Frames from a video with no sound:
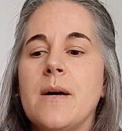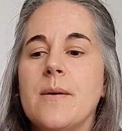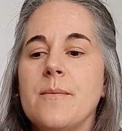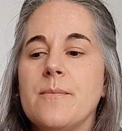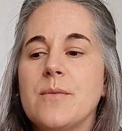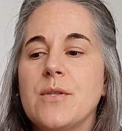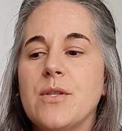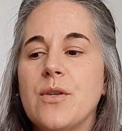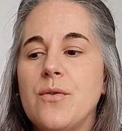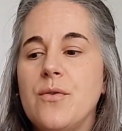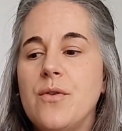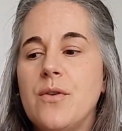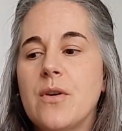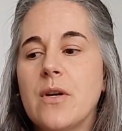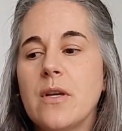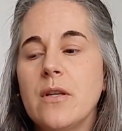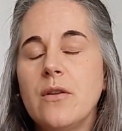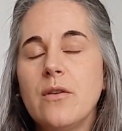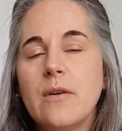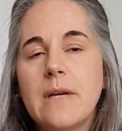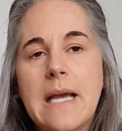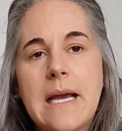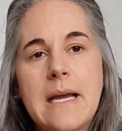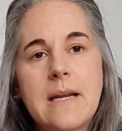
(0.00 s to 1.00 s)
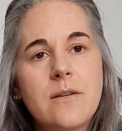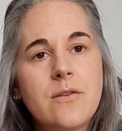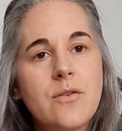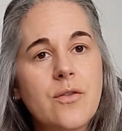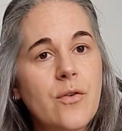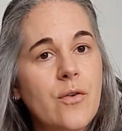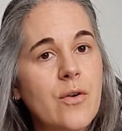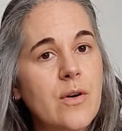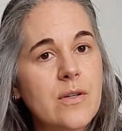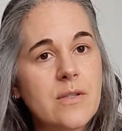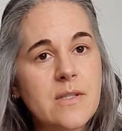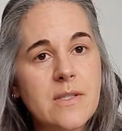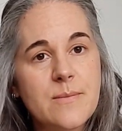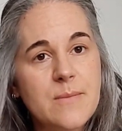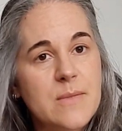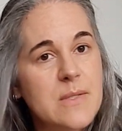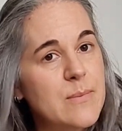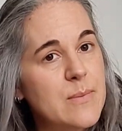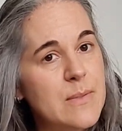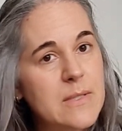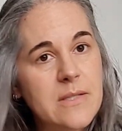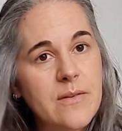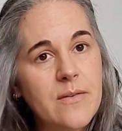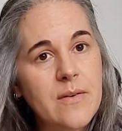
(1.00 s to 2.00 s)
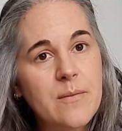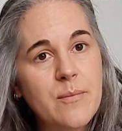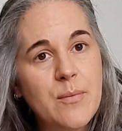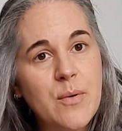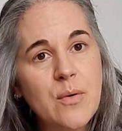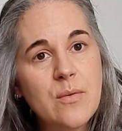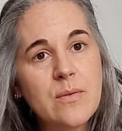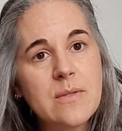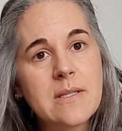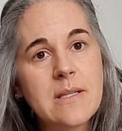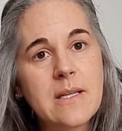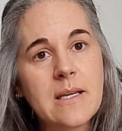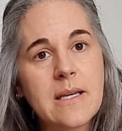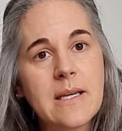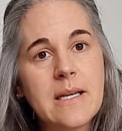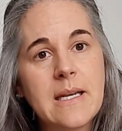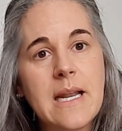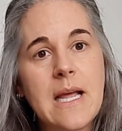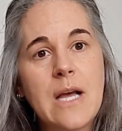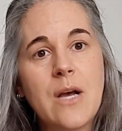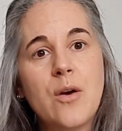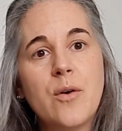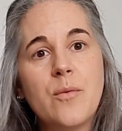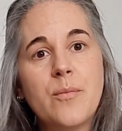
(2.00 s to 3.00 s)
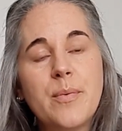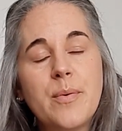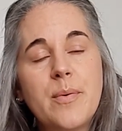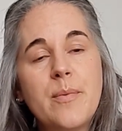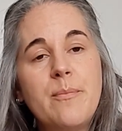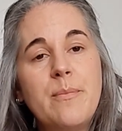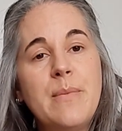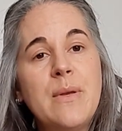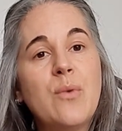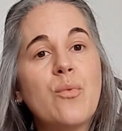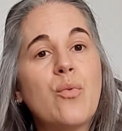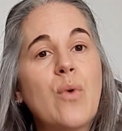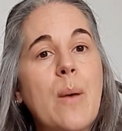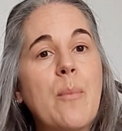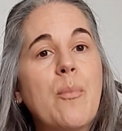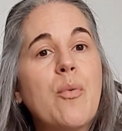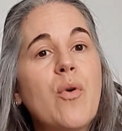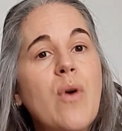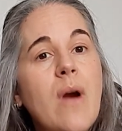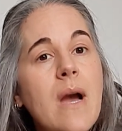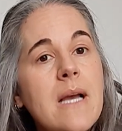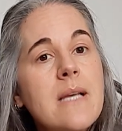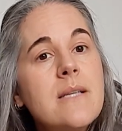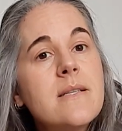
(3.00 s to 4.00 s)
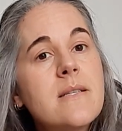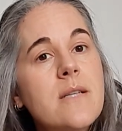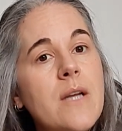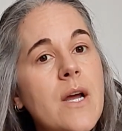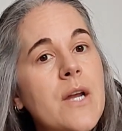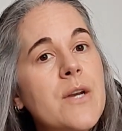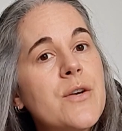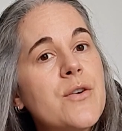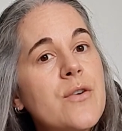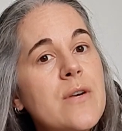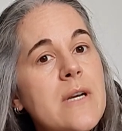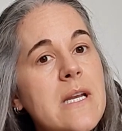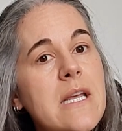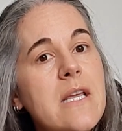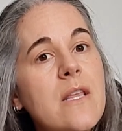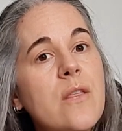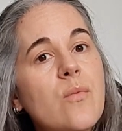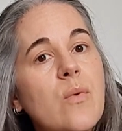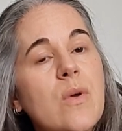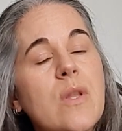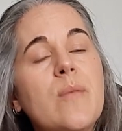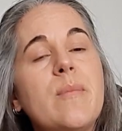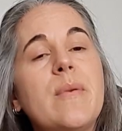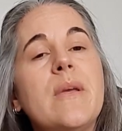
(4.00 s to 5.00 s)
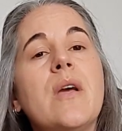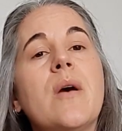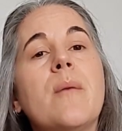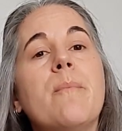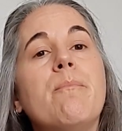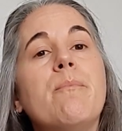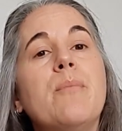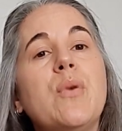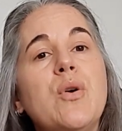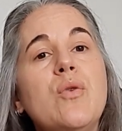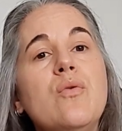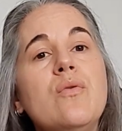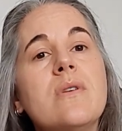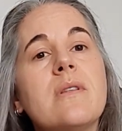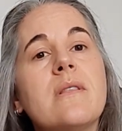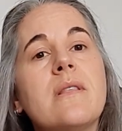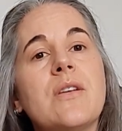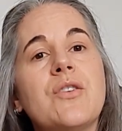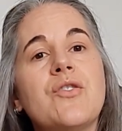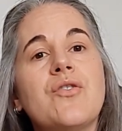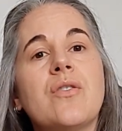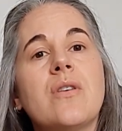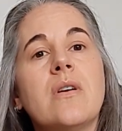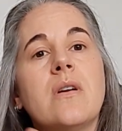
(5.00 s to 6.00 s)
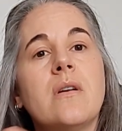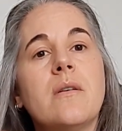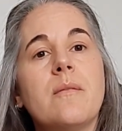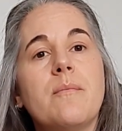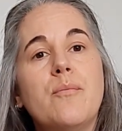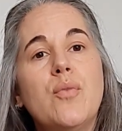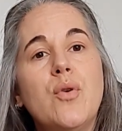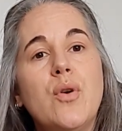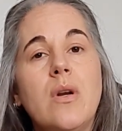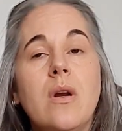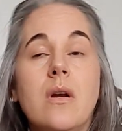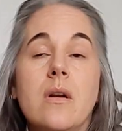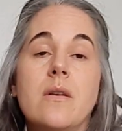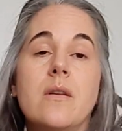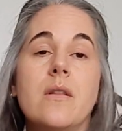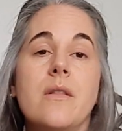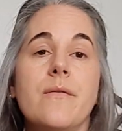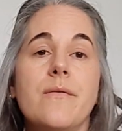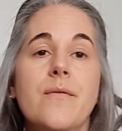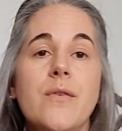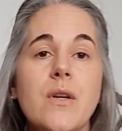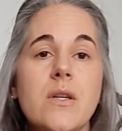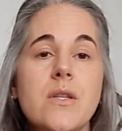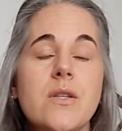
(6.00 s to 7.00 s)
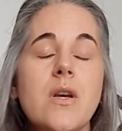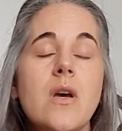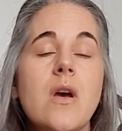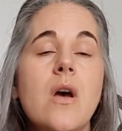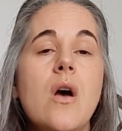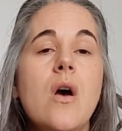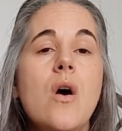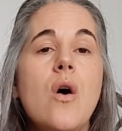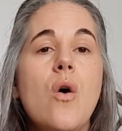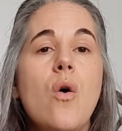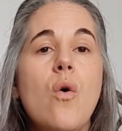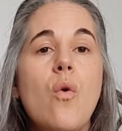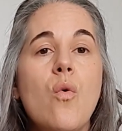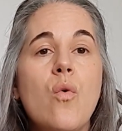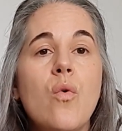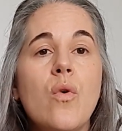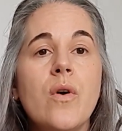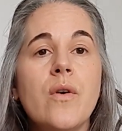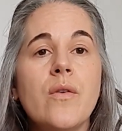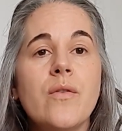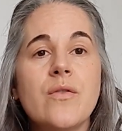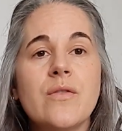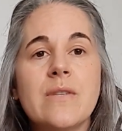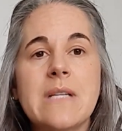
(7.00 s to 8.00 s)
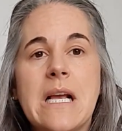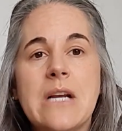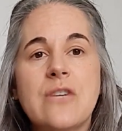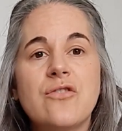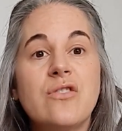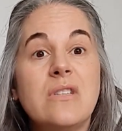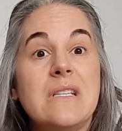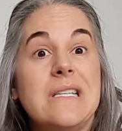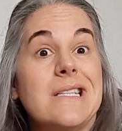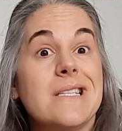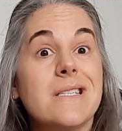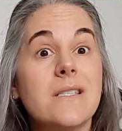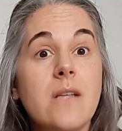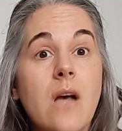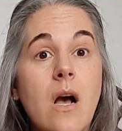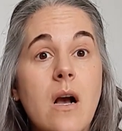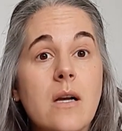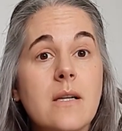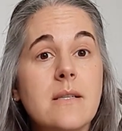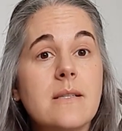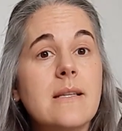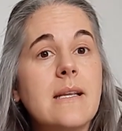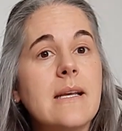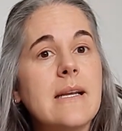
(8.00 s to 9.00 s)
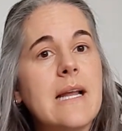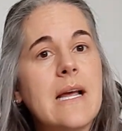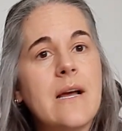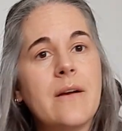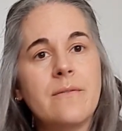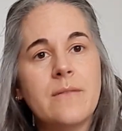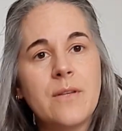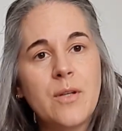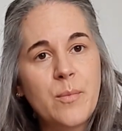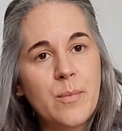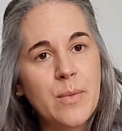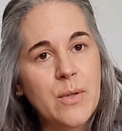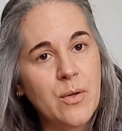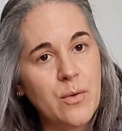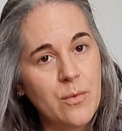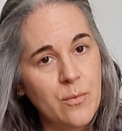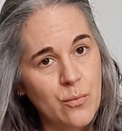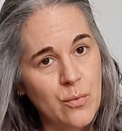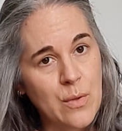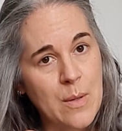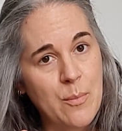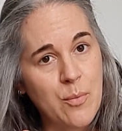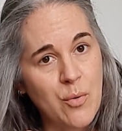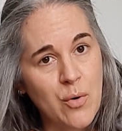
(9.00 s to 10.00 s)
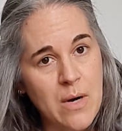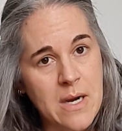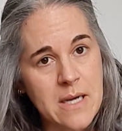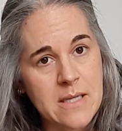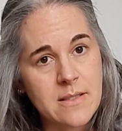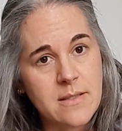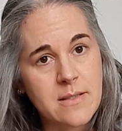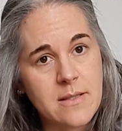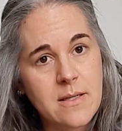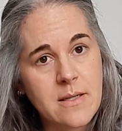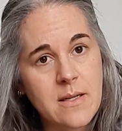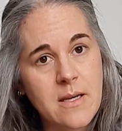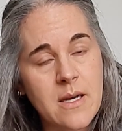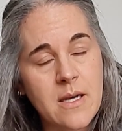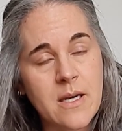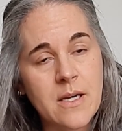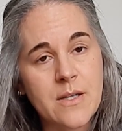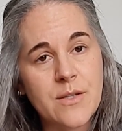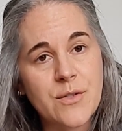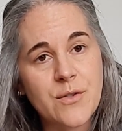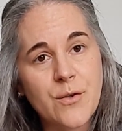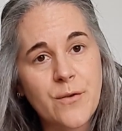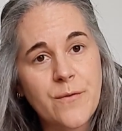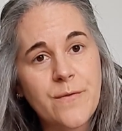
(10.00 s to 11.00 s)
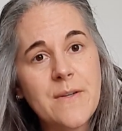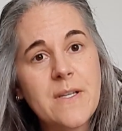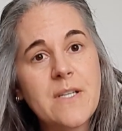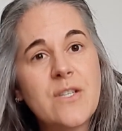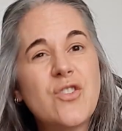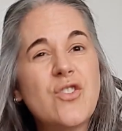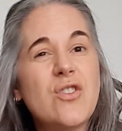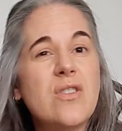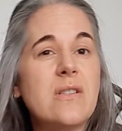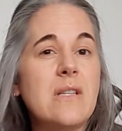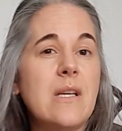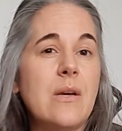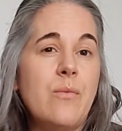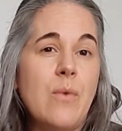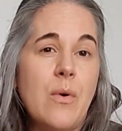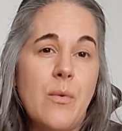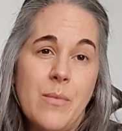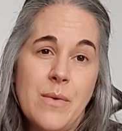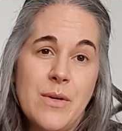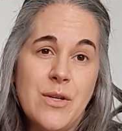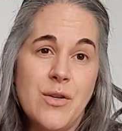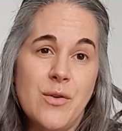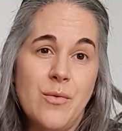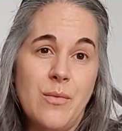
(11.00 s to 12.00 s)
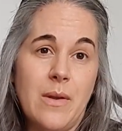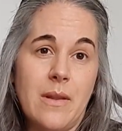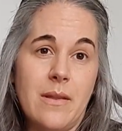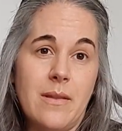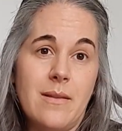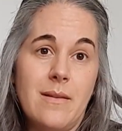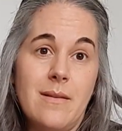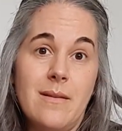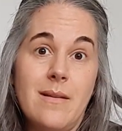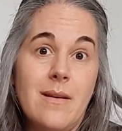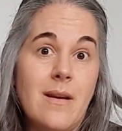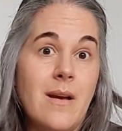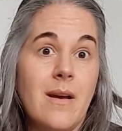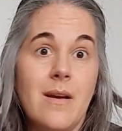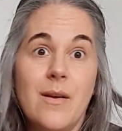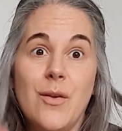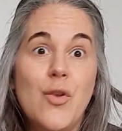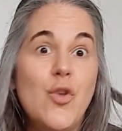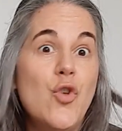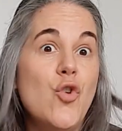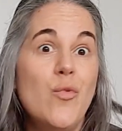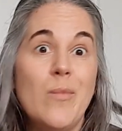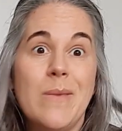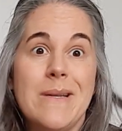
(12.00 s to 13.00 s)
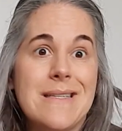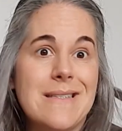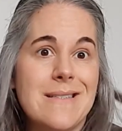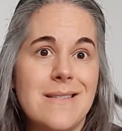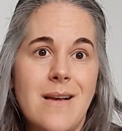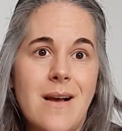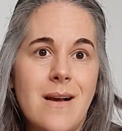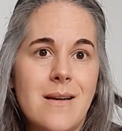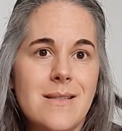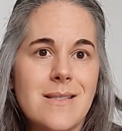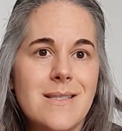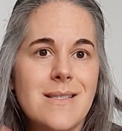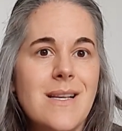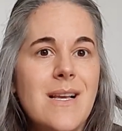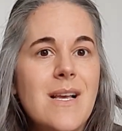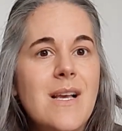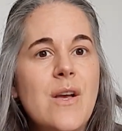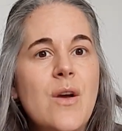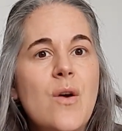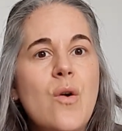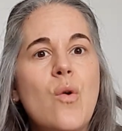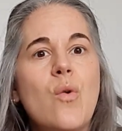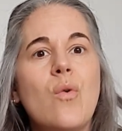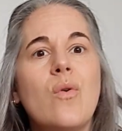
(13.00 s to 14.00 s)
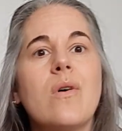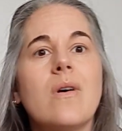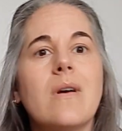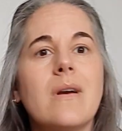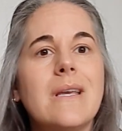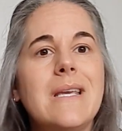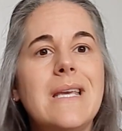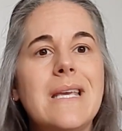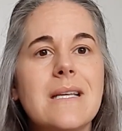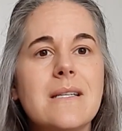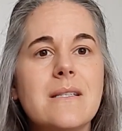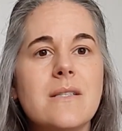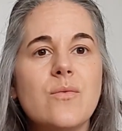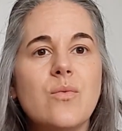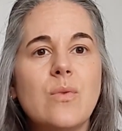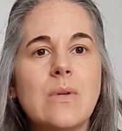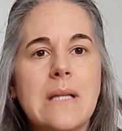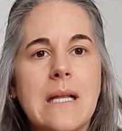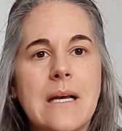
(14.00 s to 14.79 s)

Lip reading: So you can look at, there are some specific boots that can help be rubberized underneath, whether it be a boot that you're going to put onto the foot, or there's actually socks that have a little bit of rubberized surface, just like what we do with human socks, or kids will